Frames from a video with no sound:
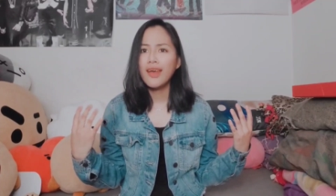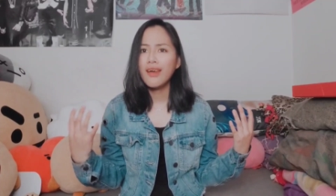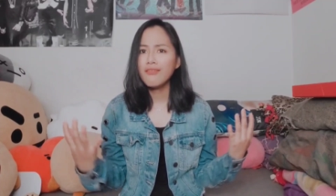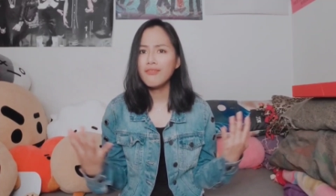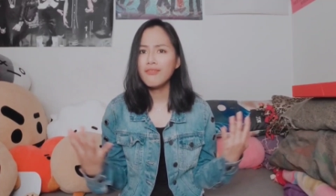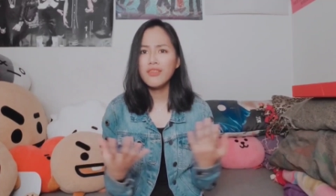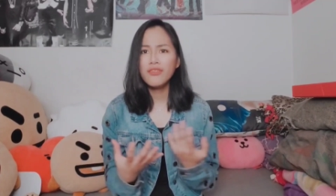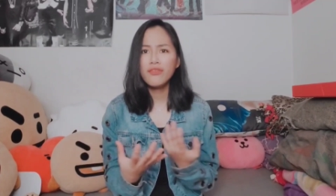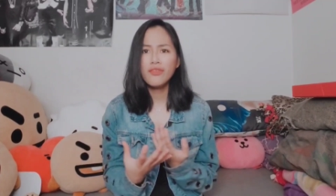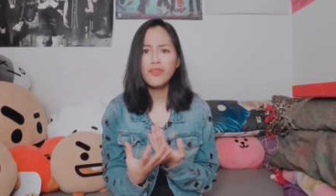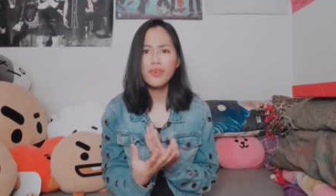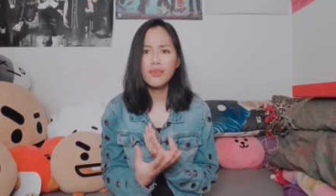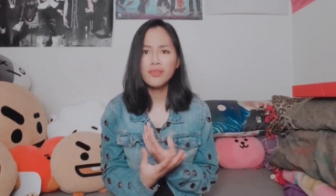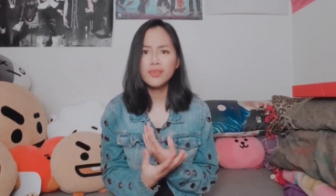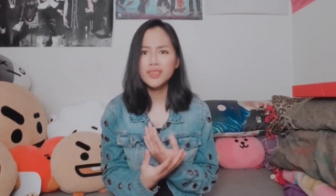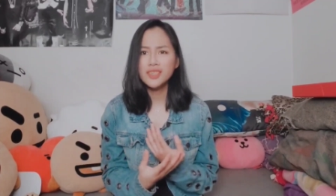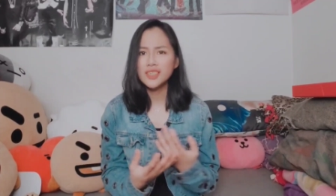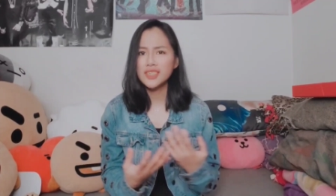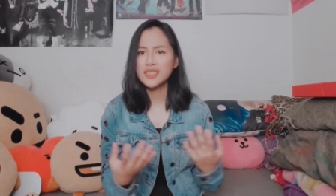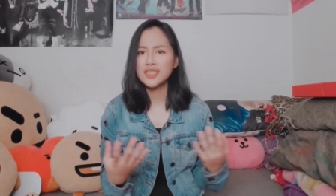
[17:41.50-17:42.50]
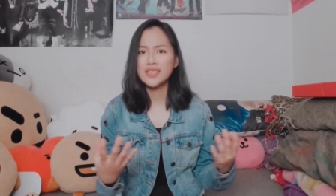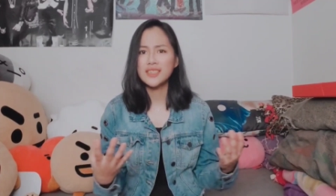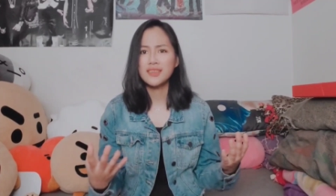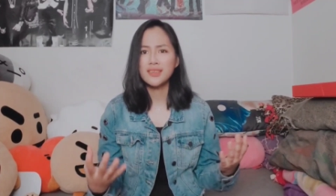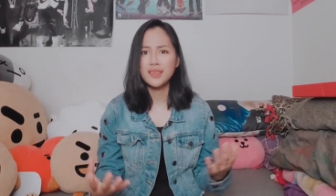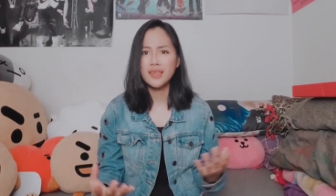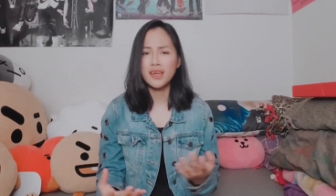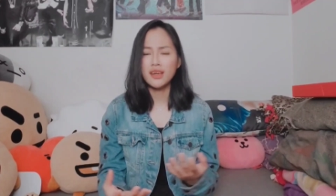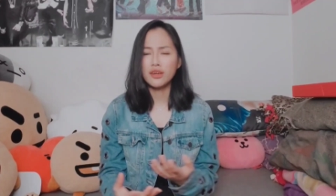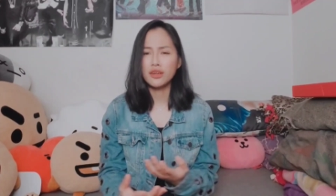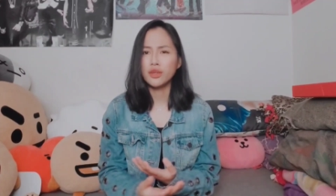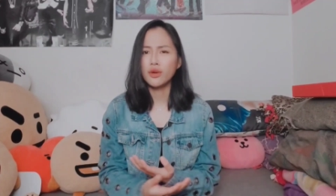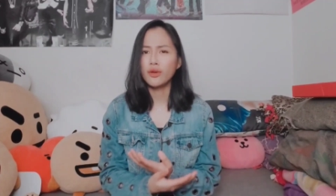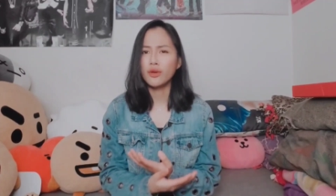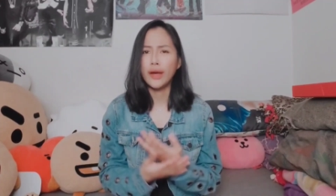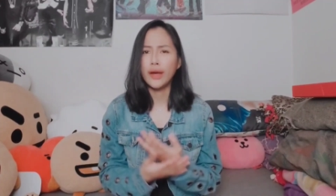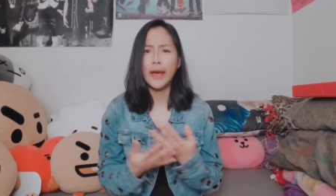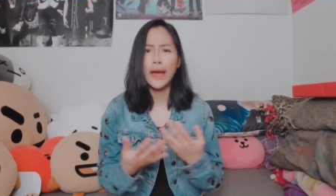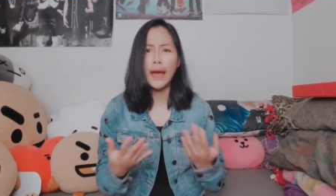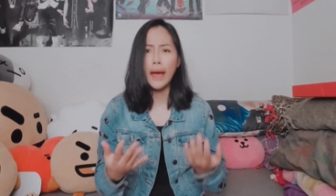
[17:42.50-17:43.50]
every feels is in there, you
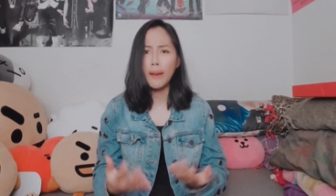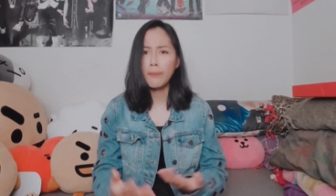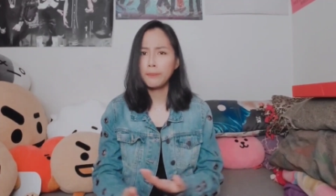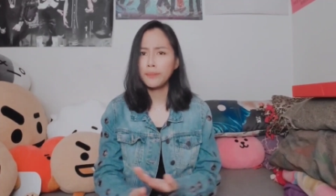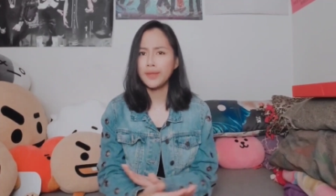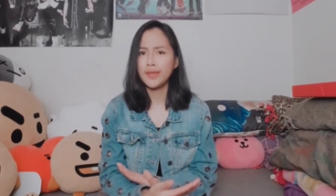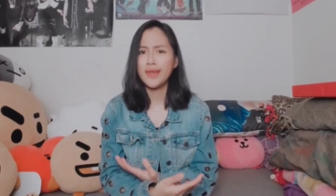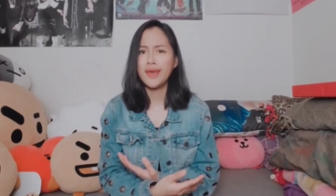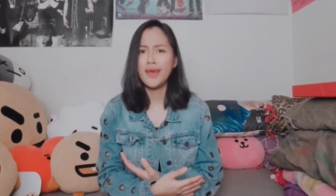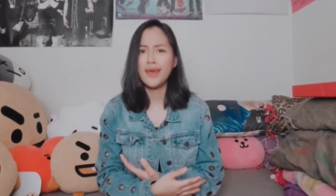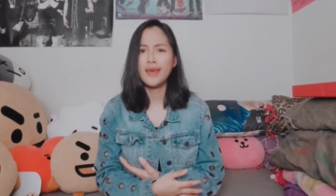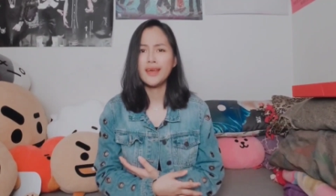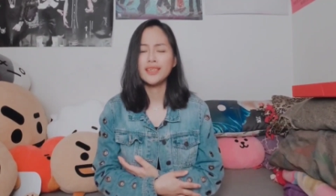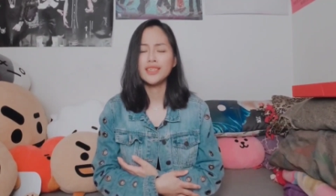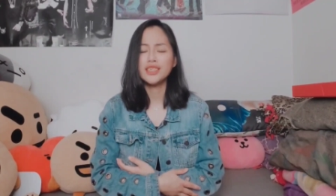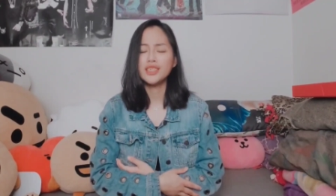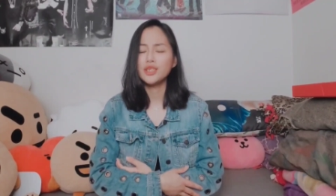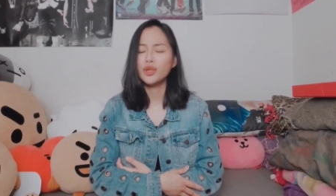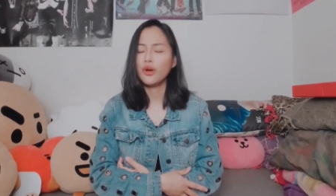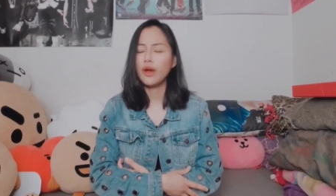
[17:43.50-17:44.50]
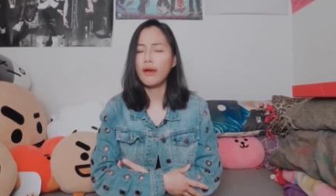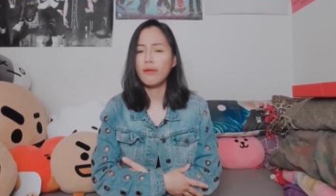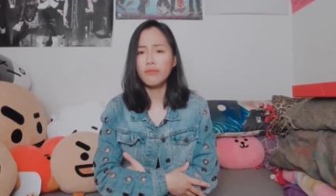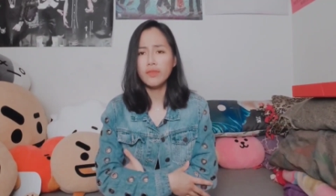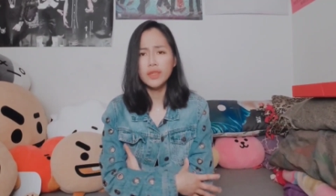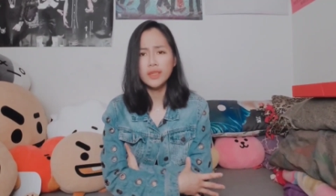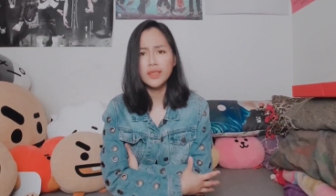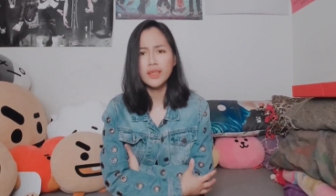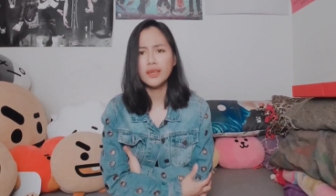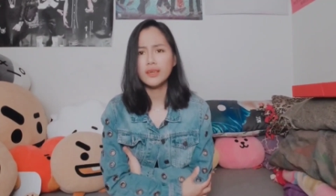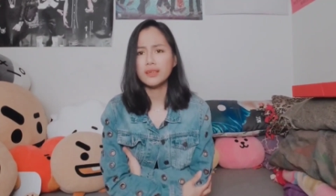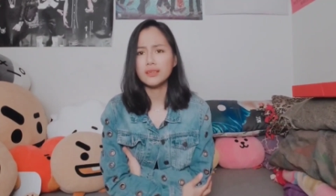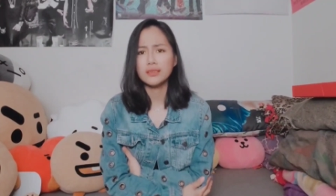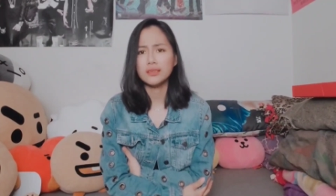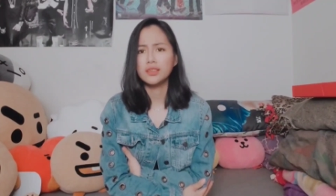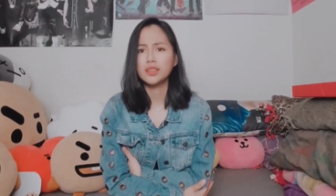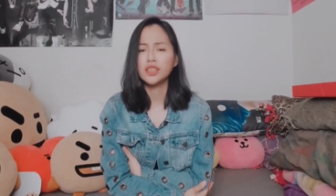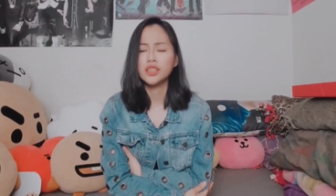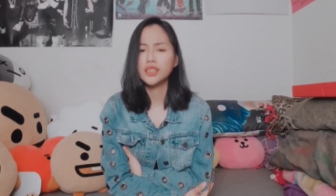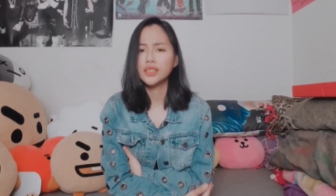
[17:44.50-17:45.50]
know, happiness, you know, everything,
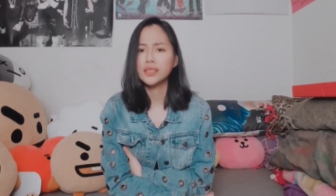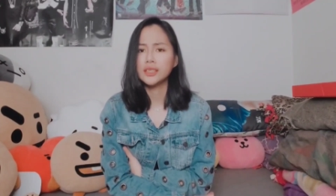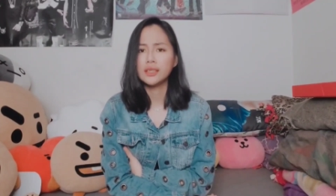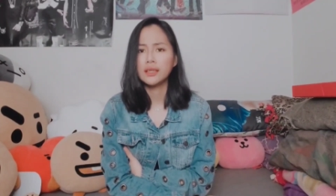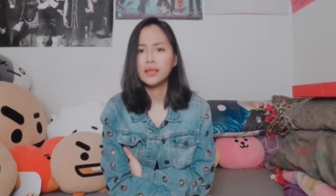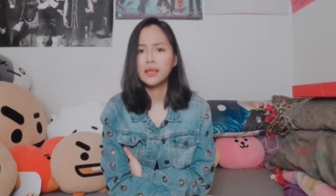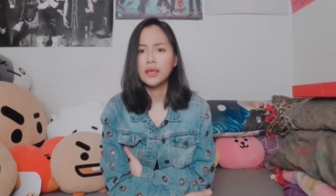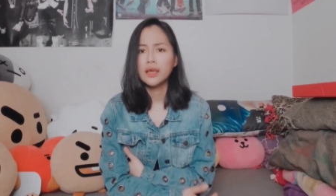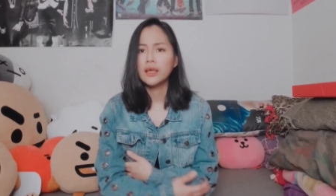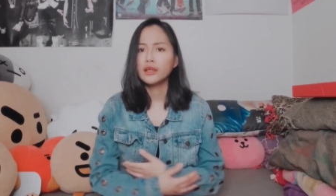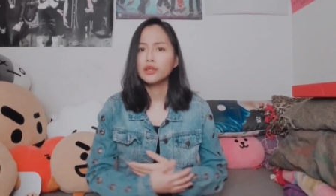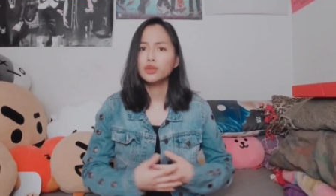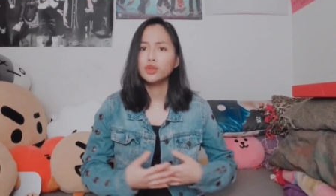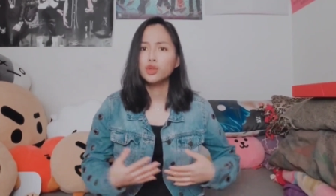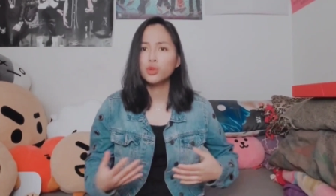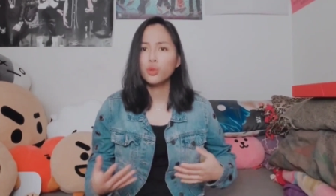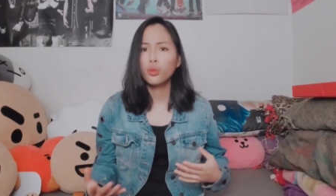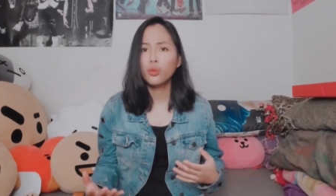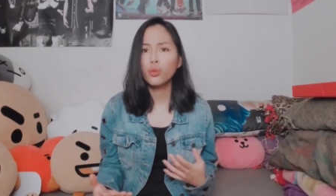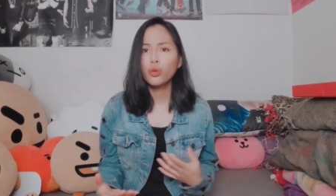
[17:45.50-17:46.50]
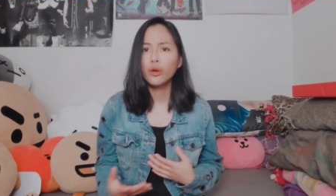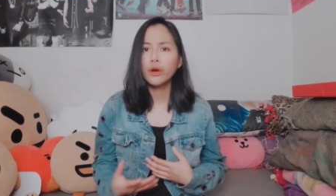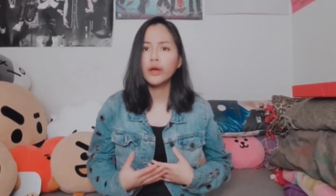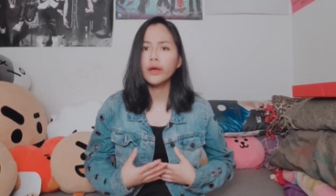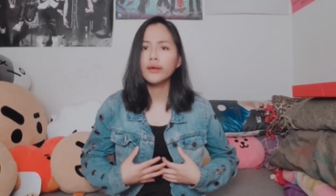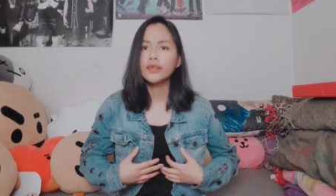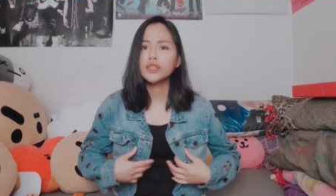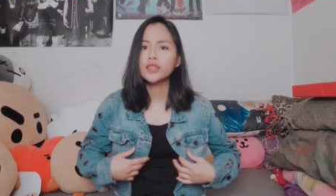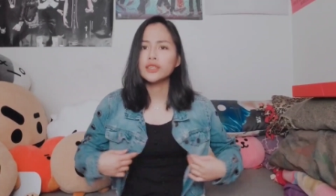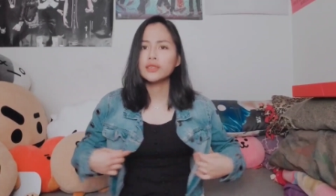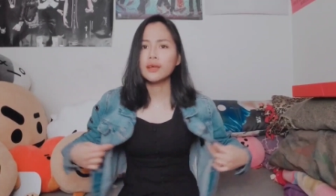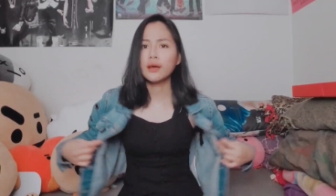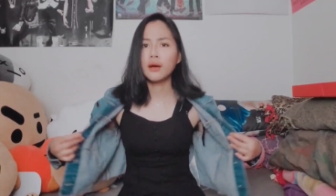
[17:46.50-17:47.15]
just joy,